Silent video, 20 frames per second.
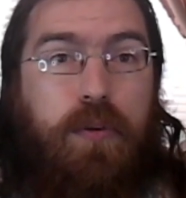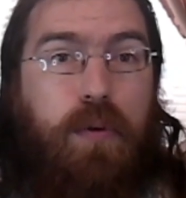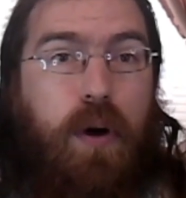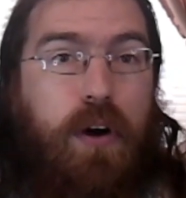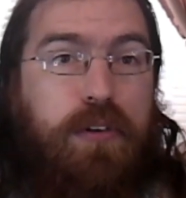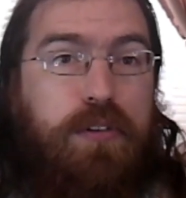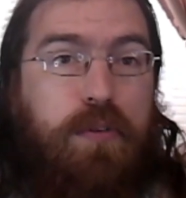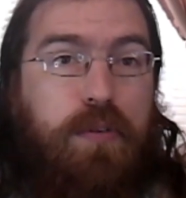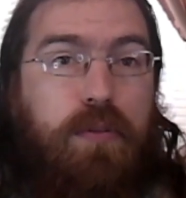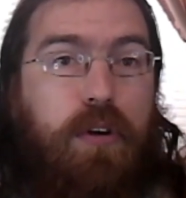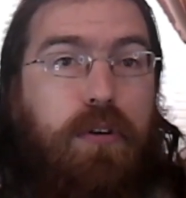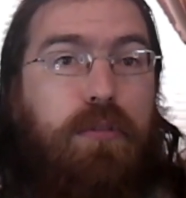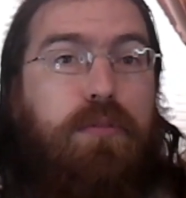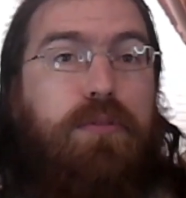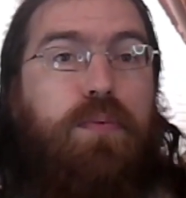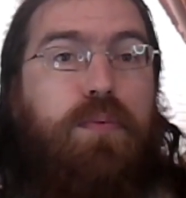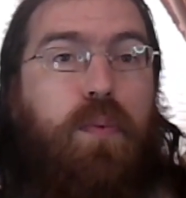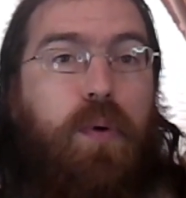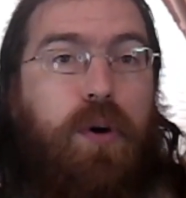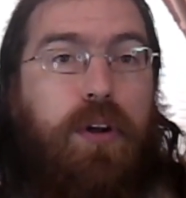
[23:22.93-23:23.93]
who also
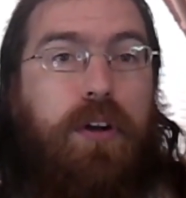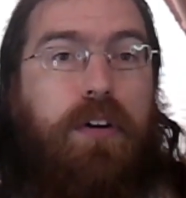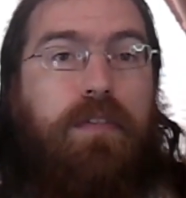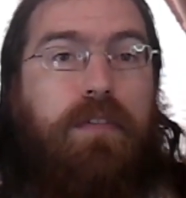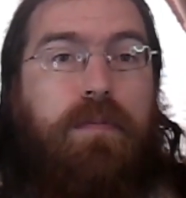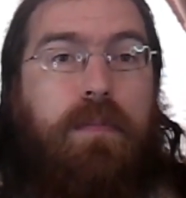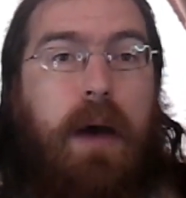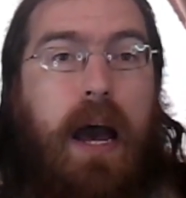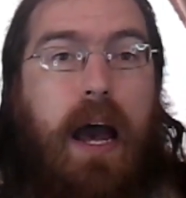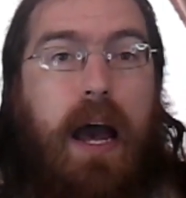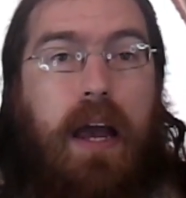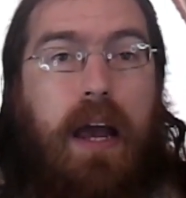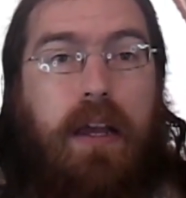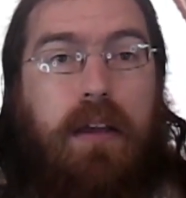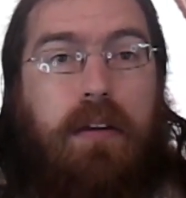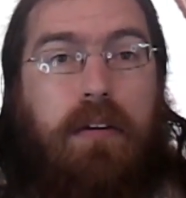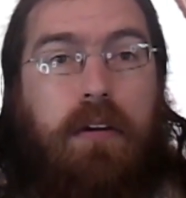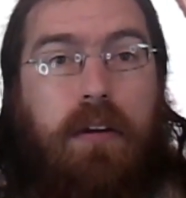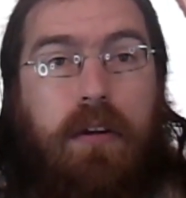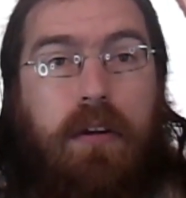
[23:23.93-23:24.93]
knows one of
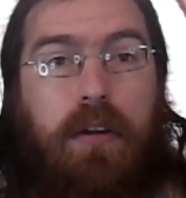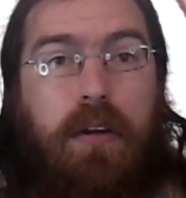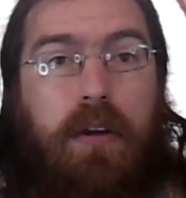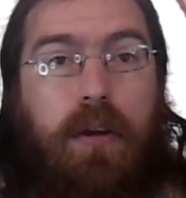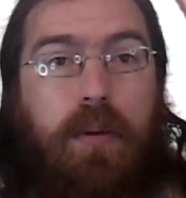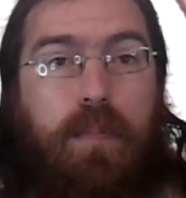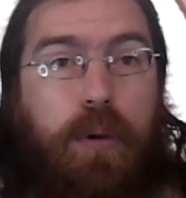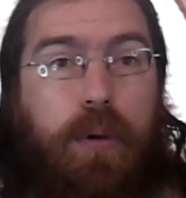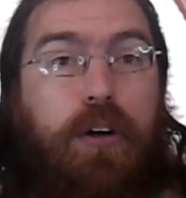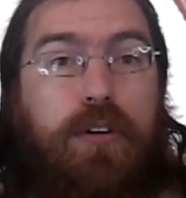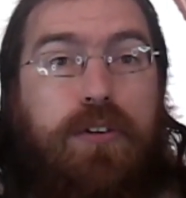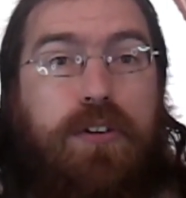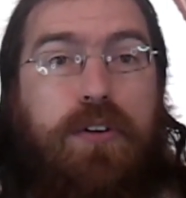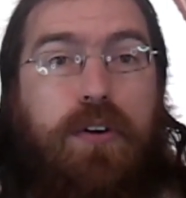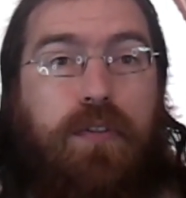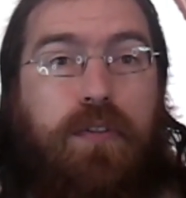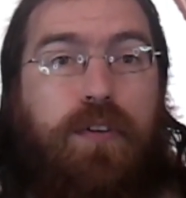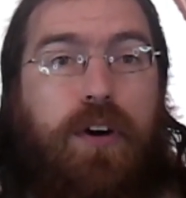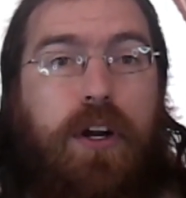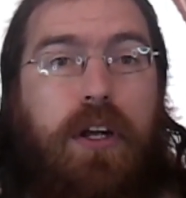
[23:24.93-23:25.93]
my
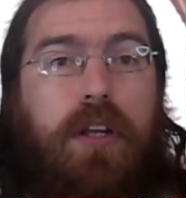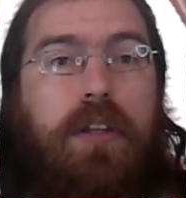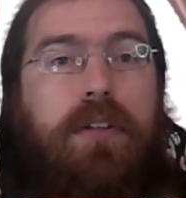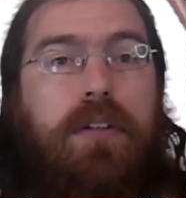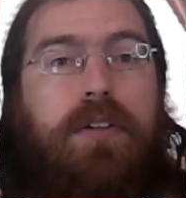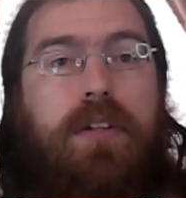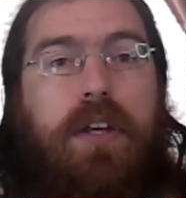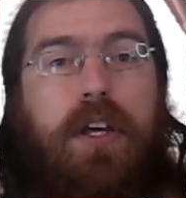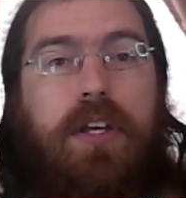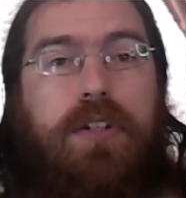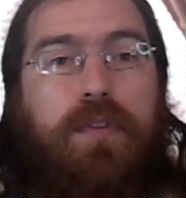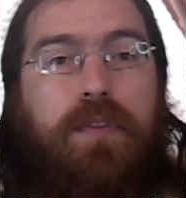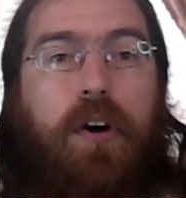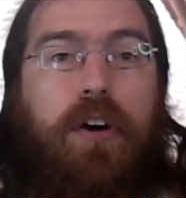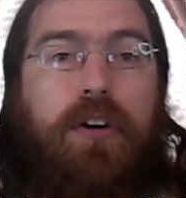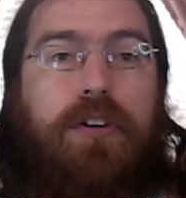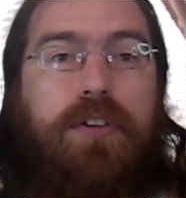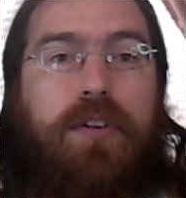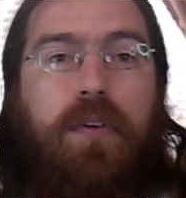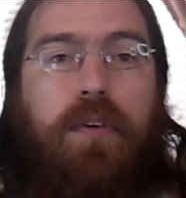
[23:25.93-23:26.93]
personal friends as
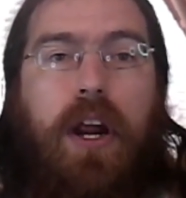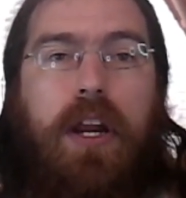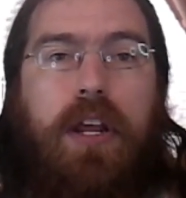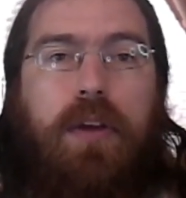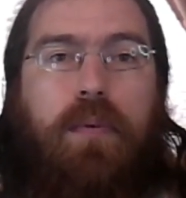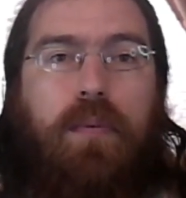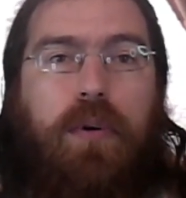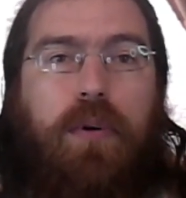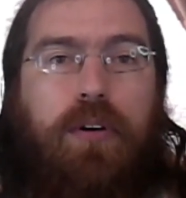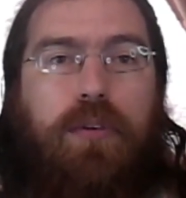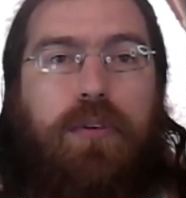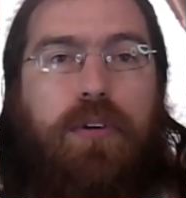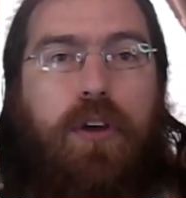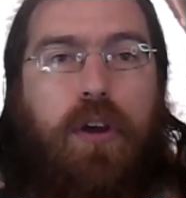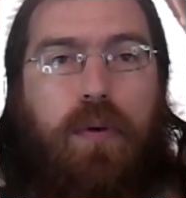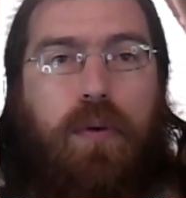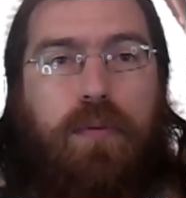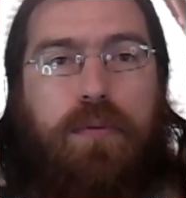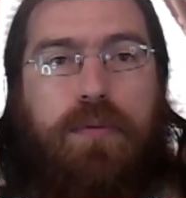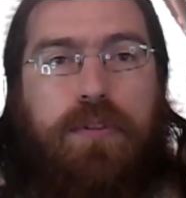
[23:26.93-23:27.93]
far as the writing world
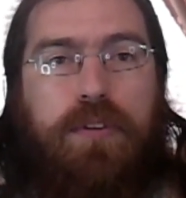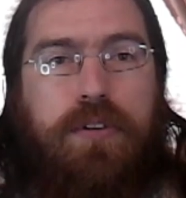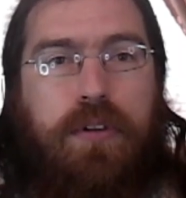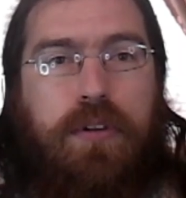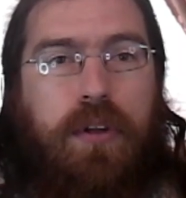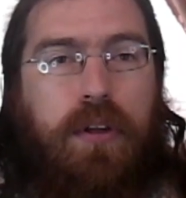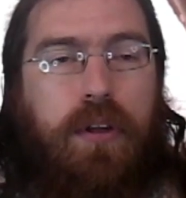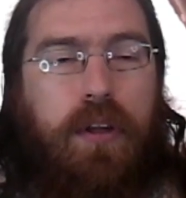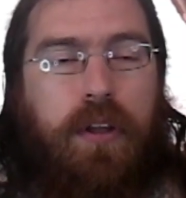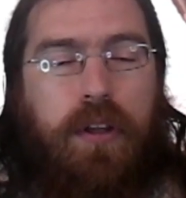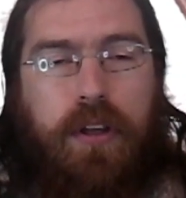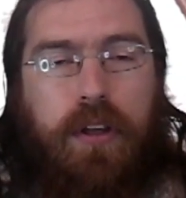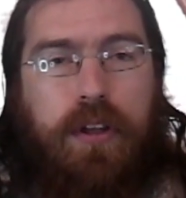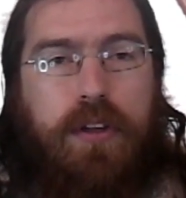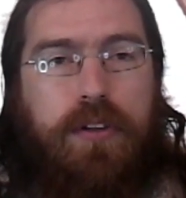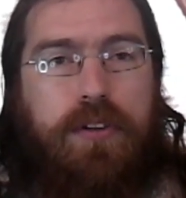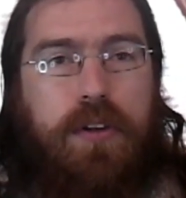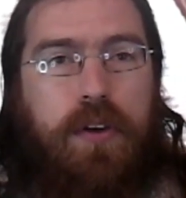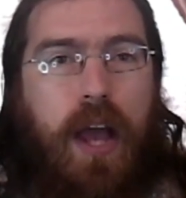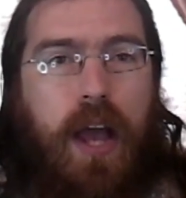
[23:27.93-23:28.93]
goes.
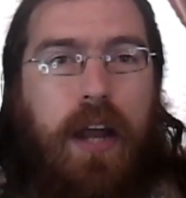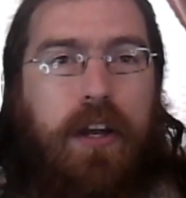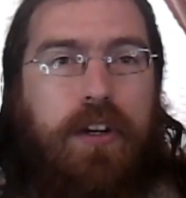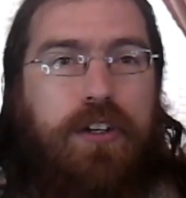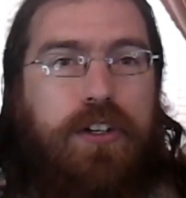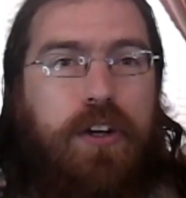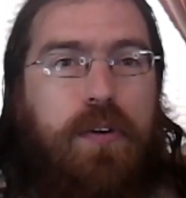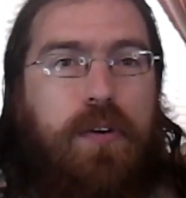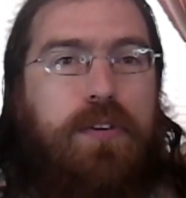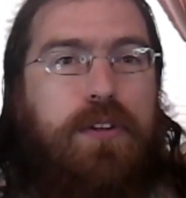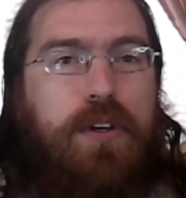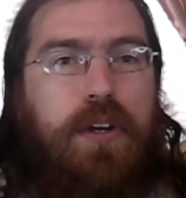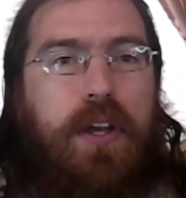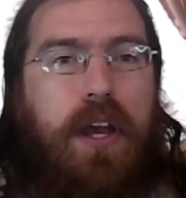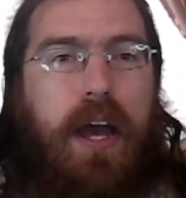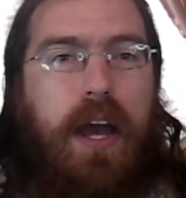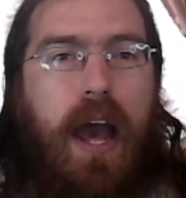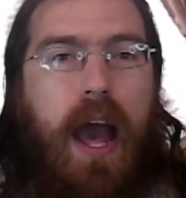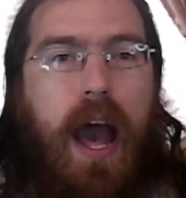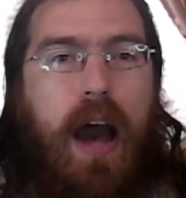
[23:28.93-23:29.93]
So it kind of shows you
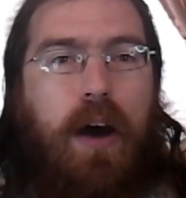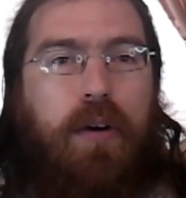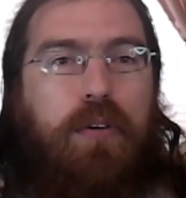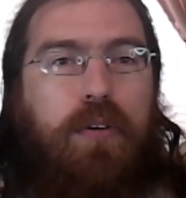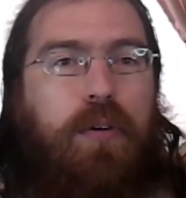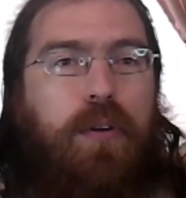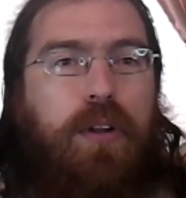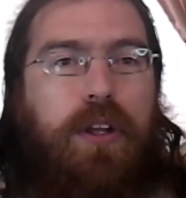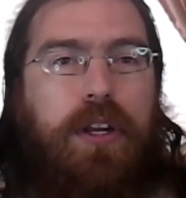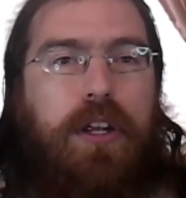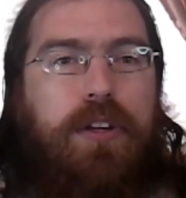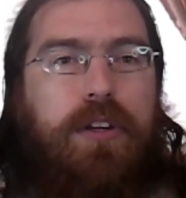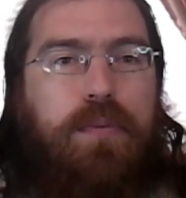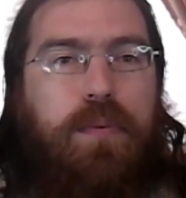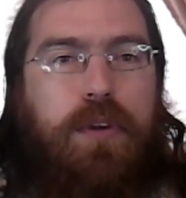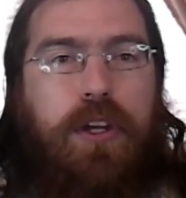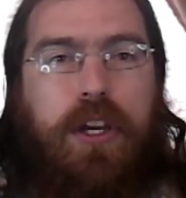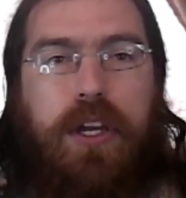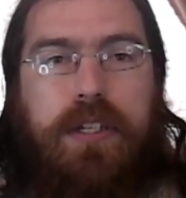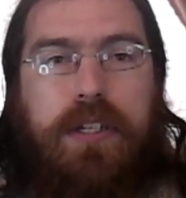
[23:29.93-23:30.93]
how cool it is
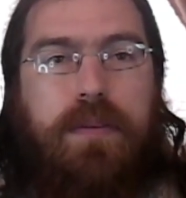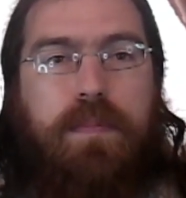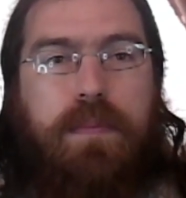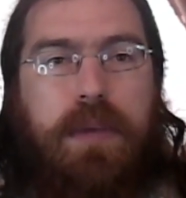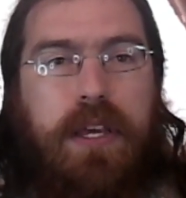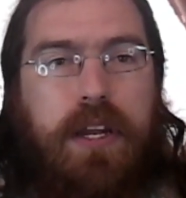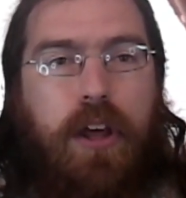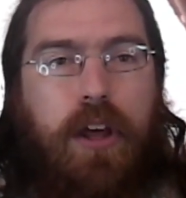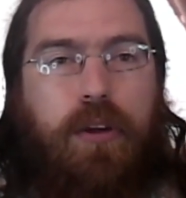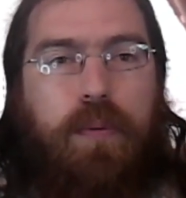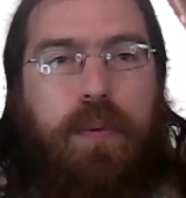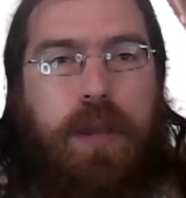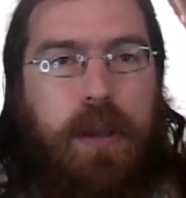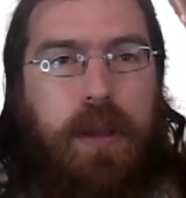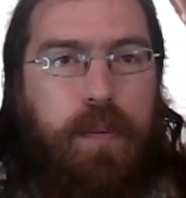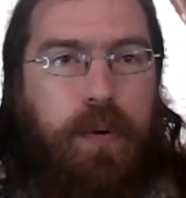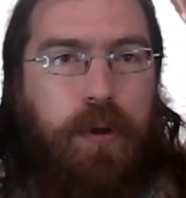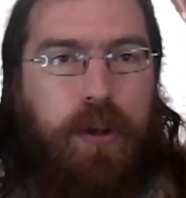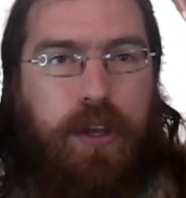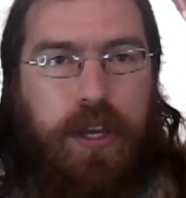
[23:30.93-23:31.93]
when you get to meet other
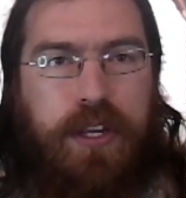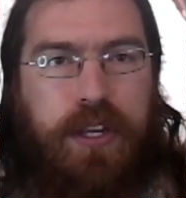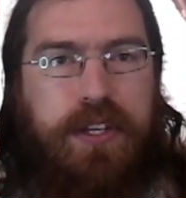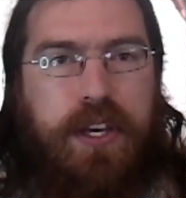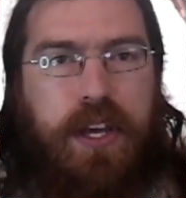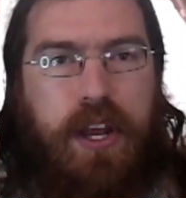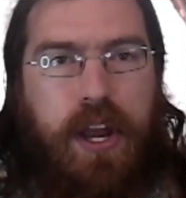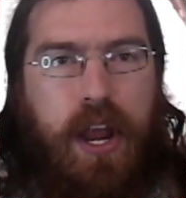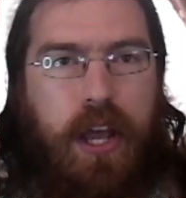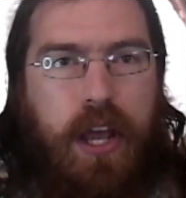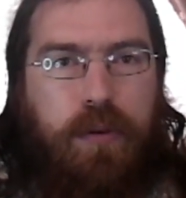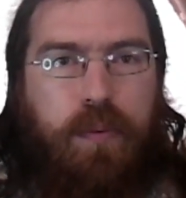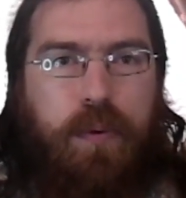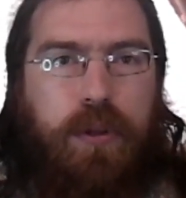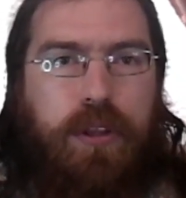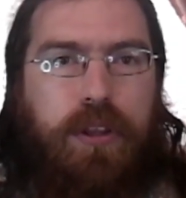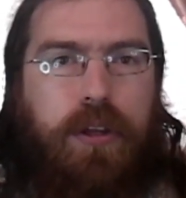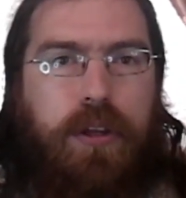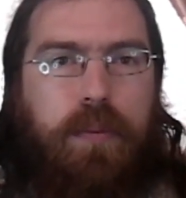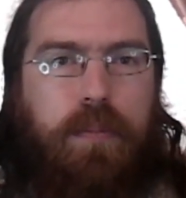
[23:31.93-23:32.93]
people and get to connect
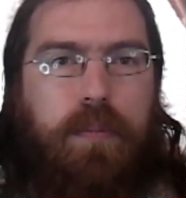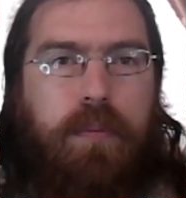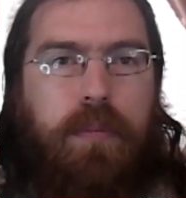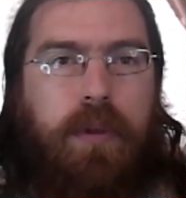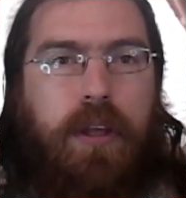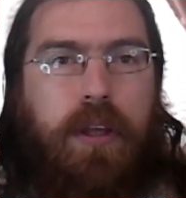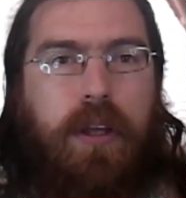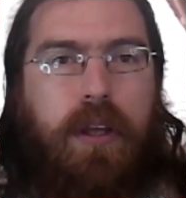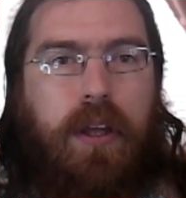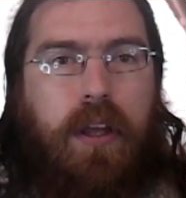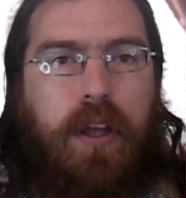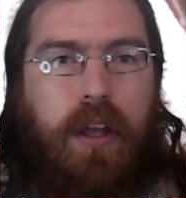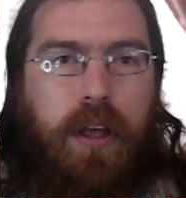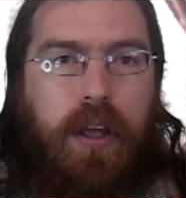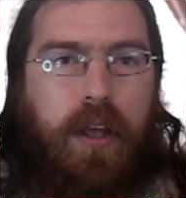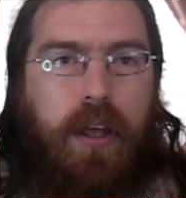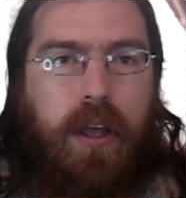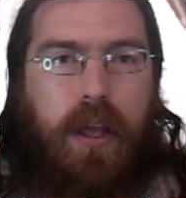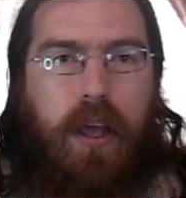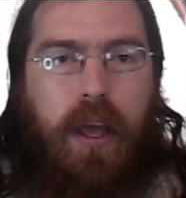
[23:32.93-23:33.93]
with them.
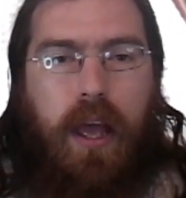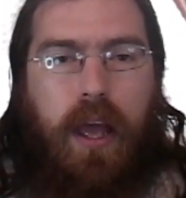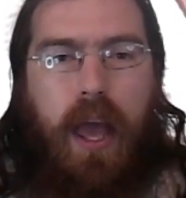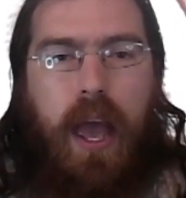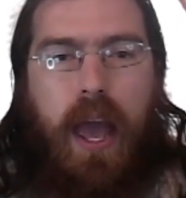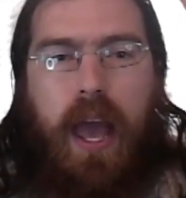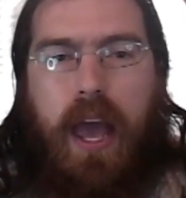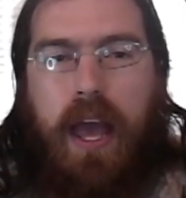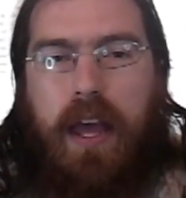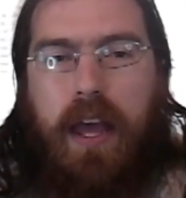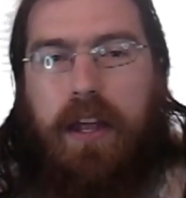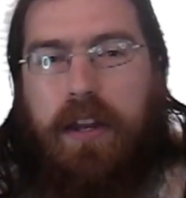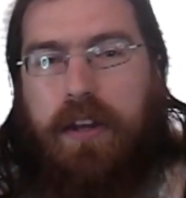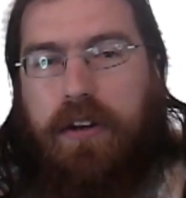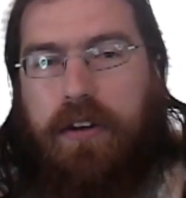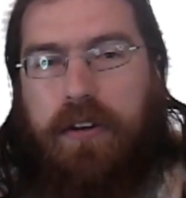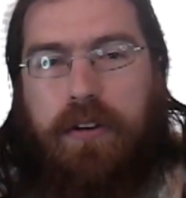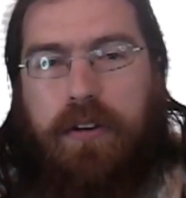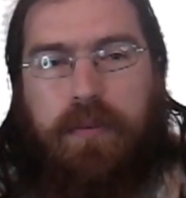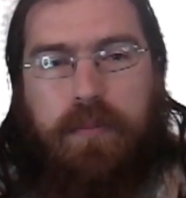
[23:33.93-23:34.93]

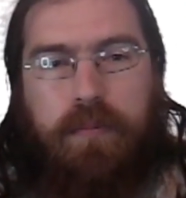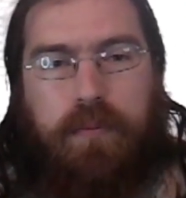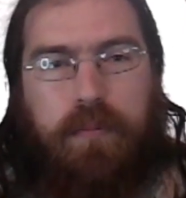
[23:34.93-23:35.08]
And